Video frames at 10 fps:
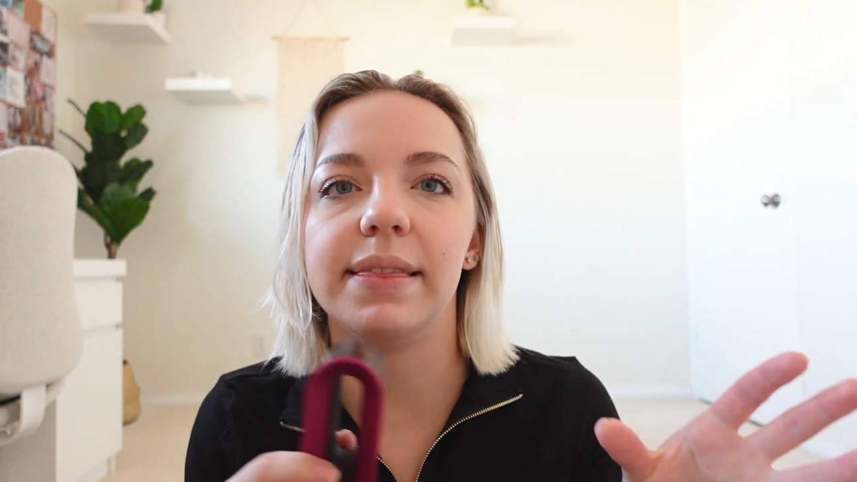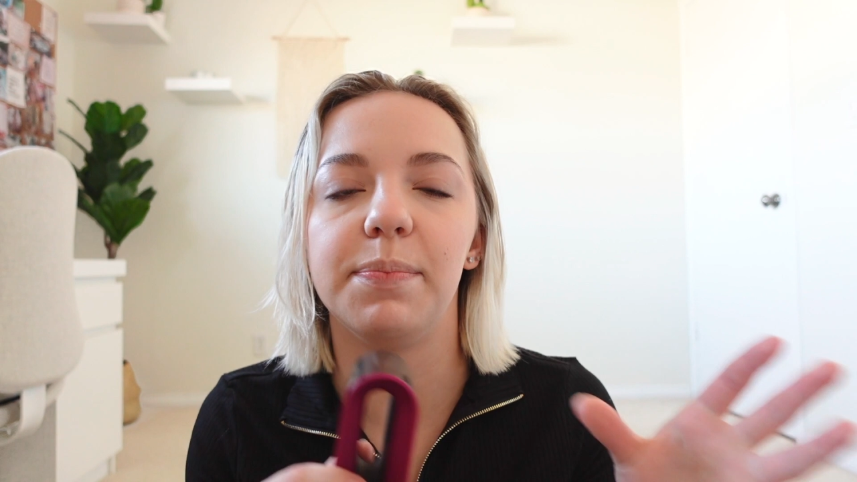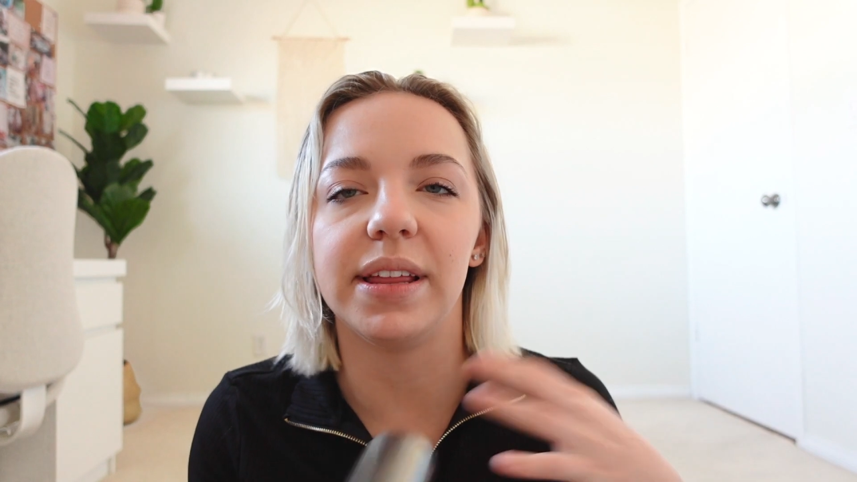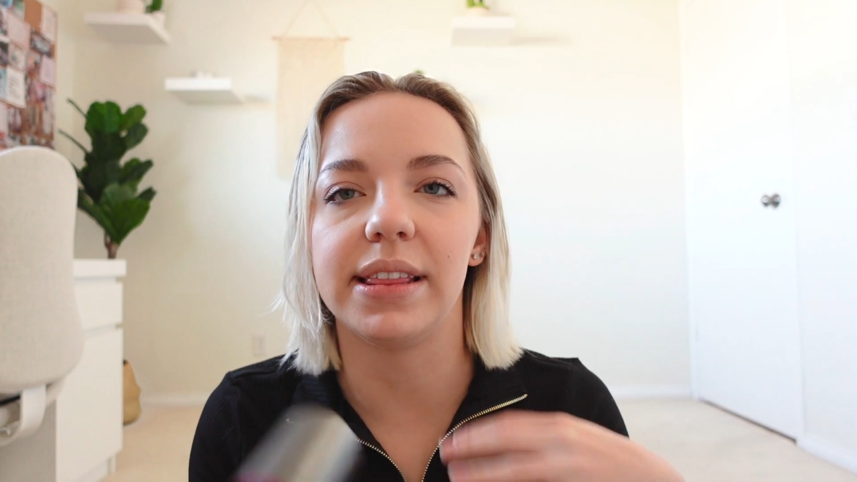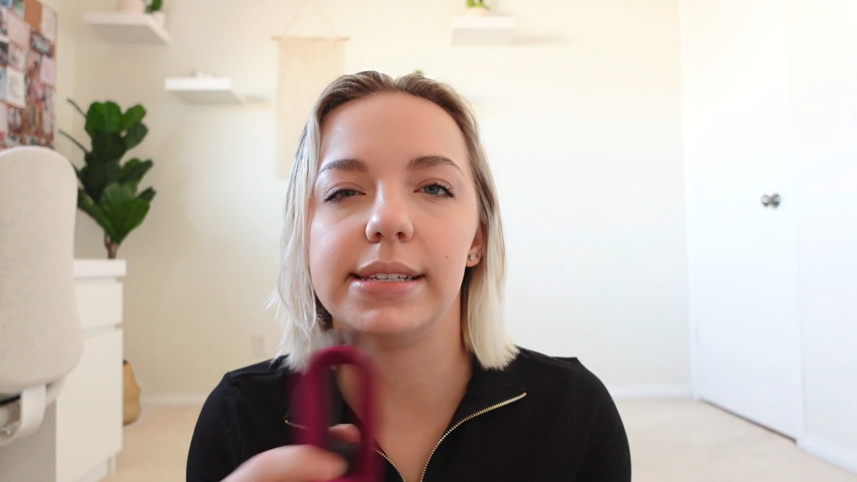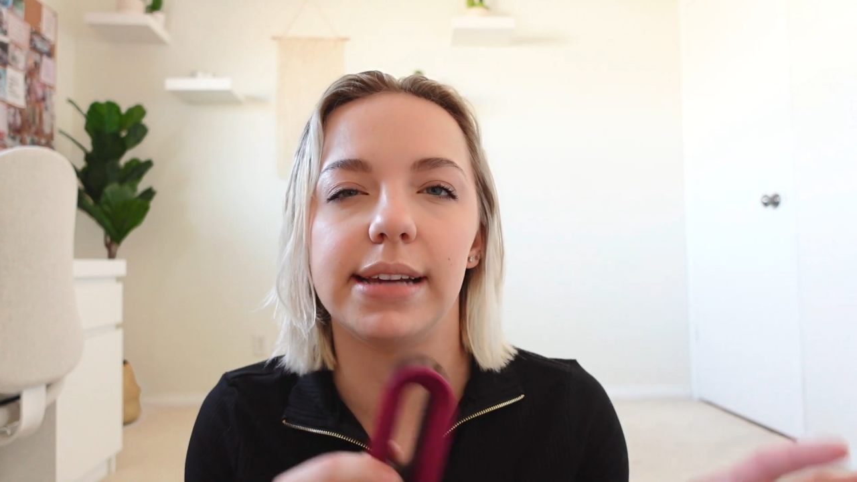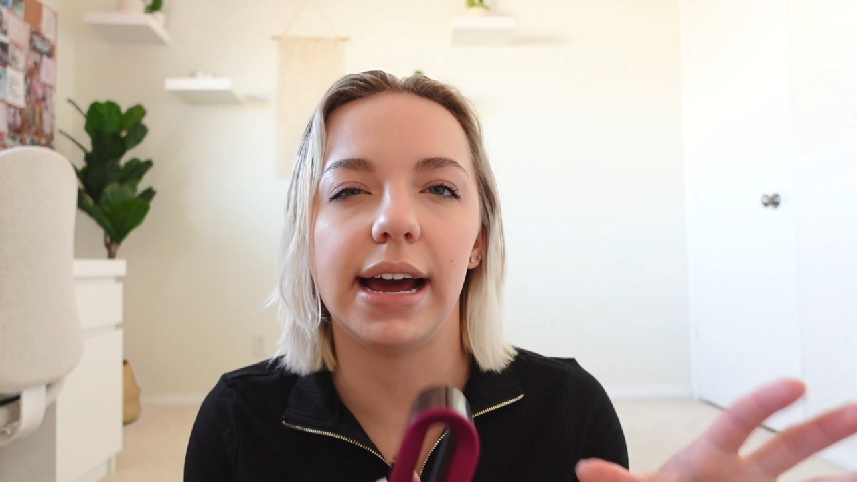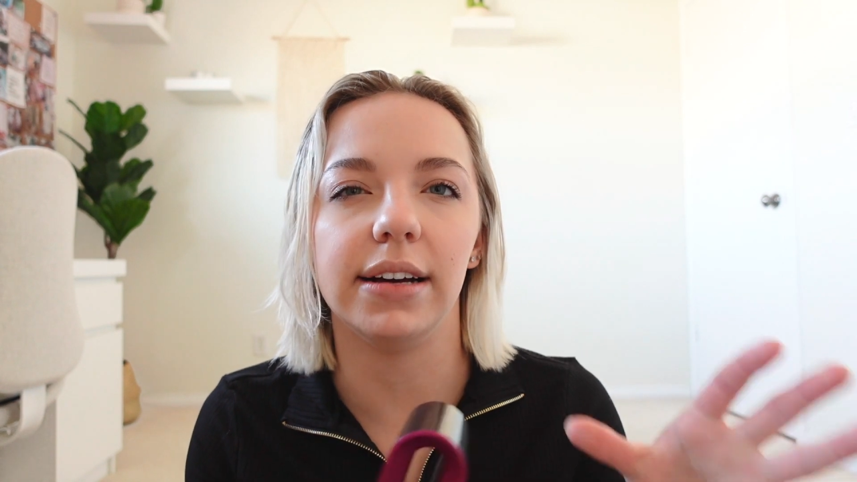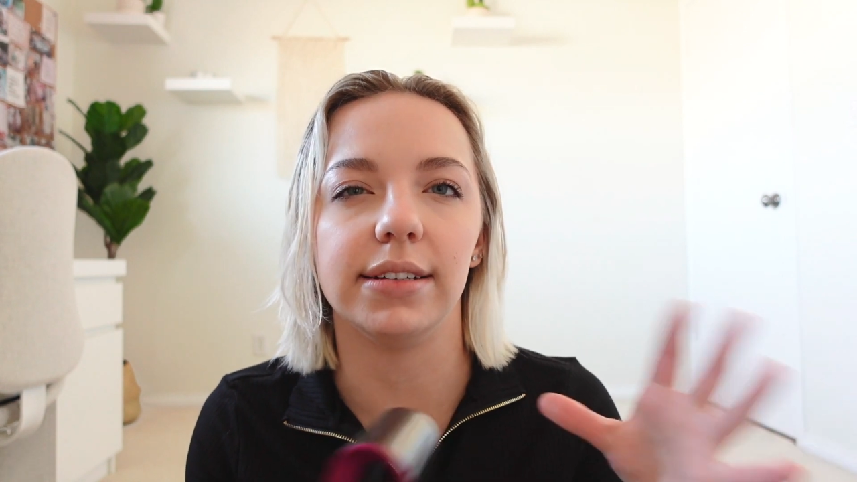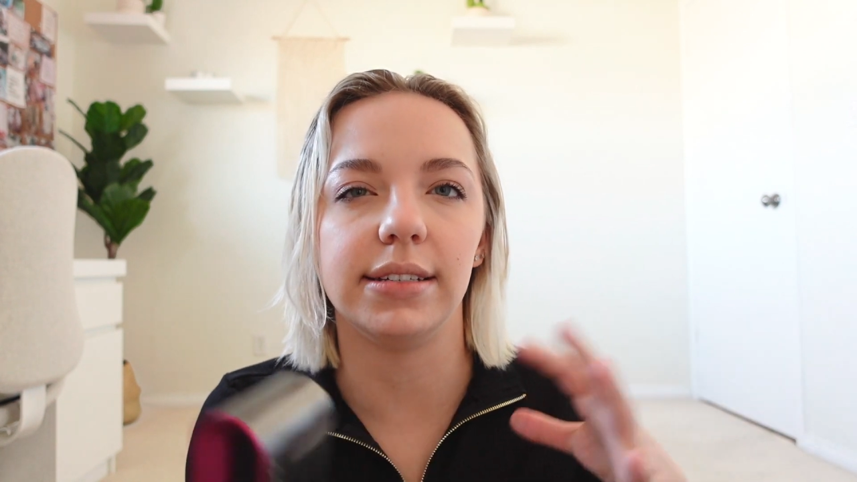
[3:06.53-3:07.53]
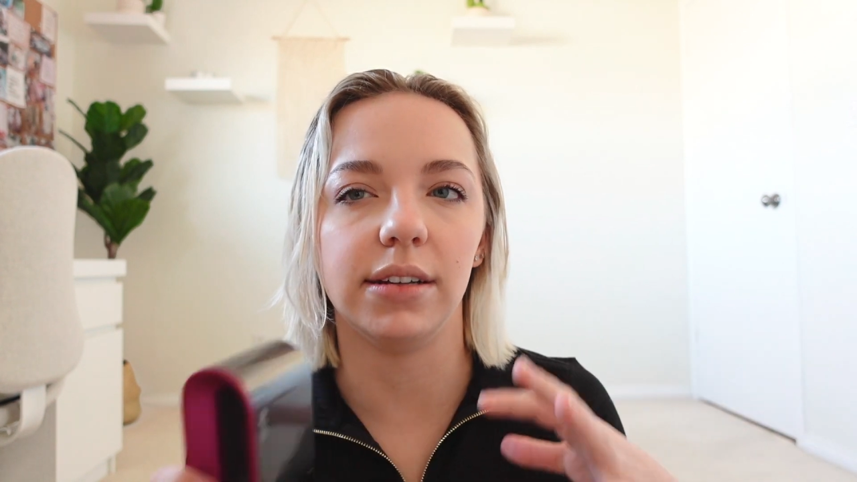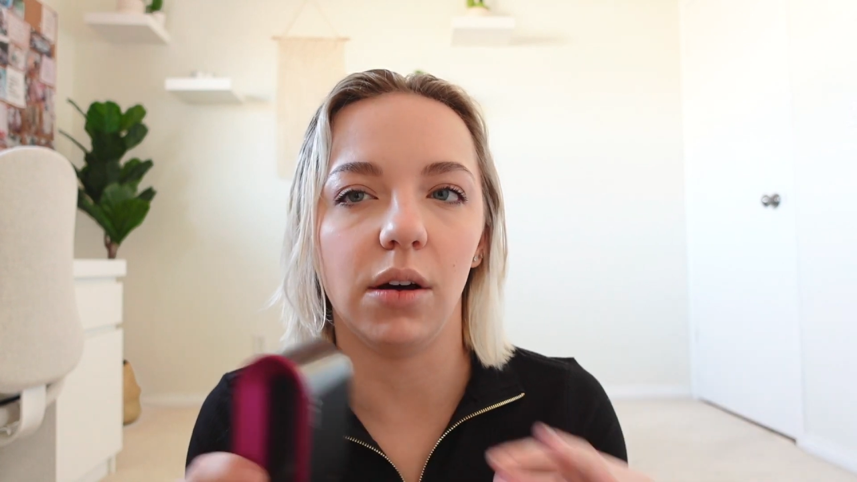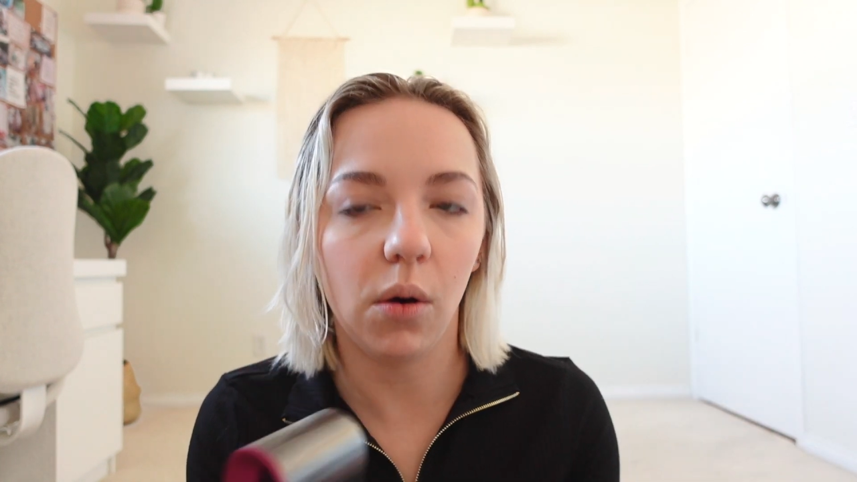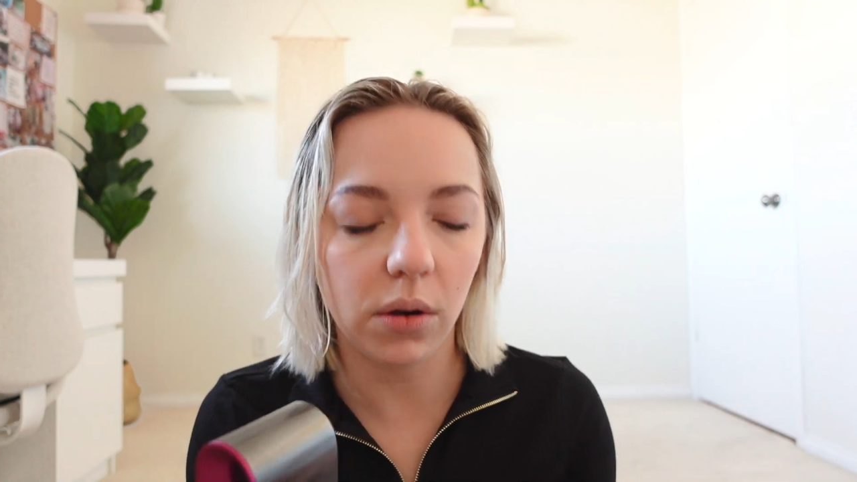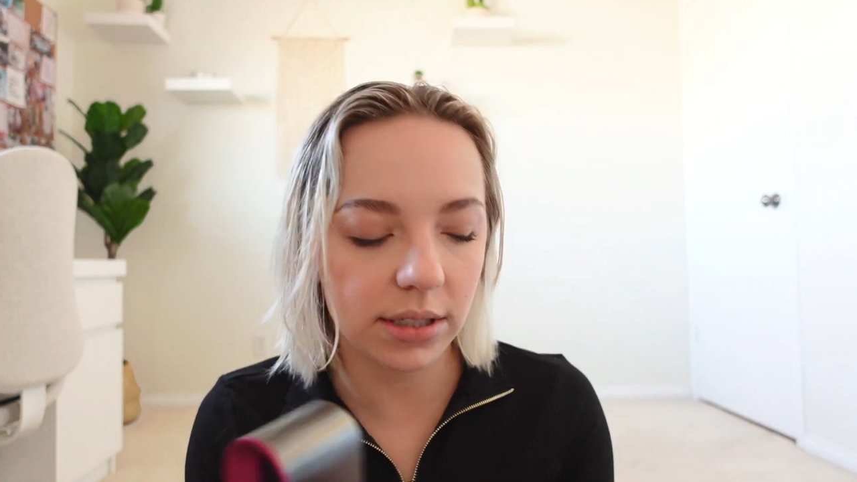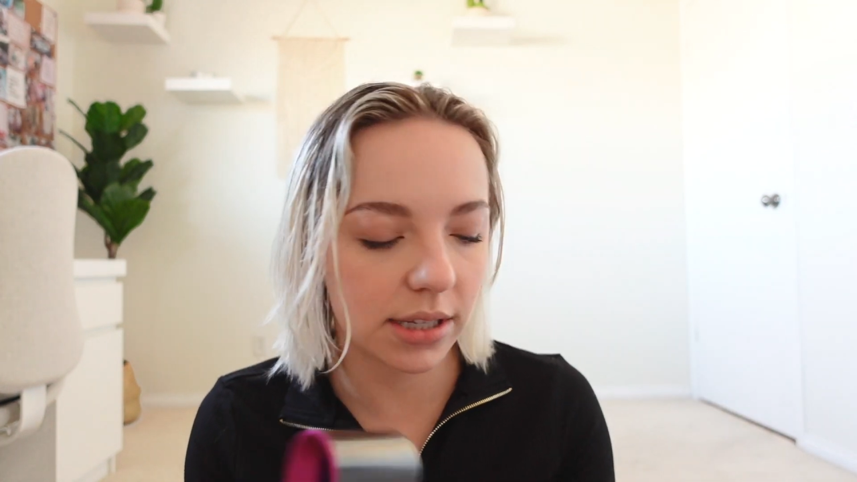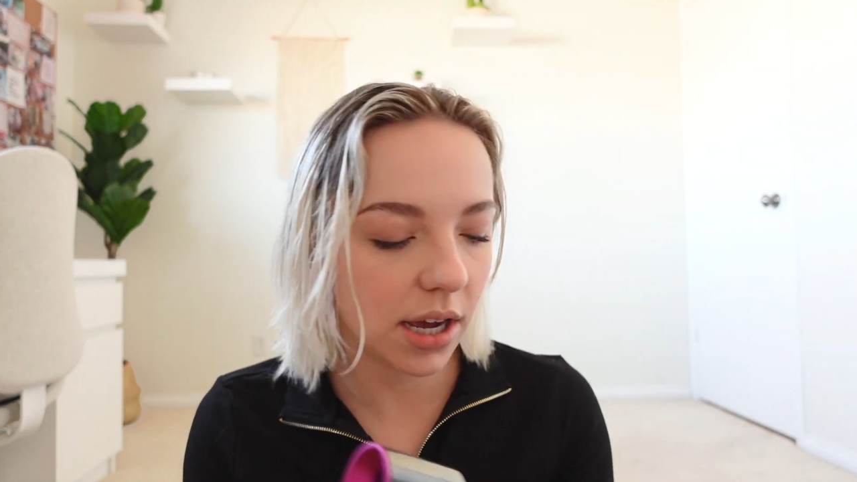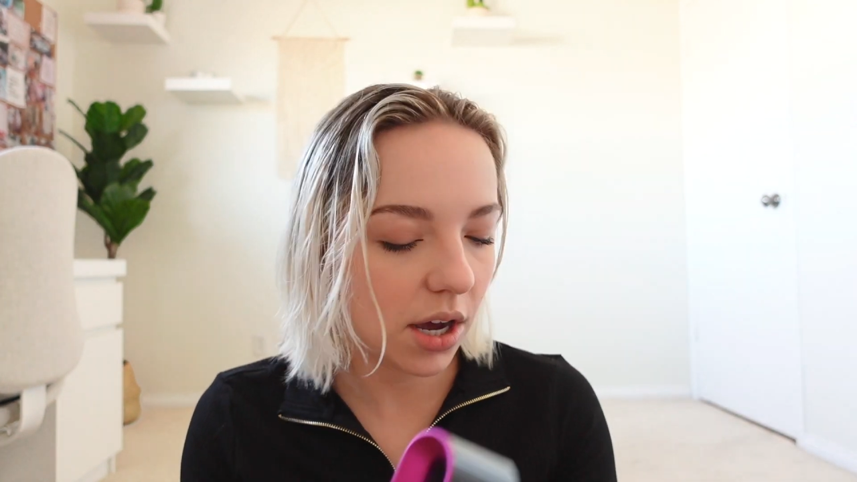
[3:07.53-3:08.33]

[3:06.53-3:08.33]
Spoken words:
but the style still holds.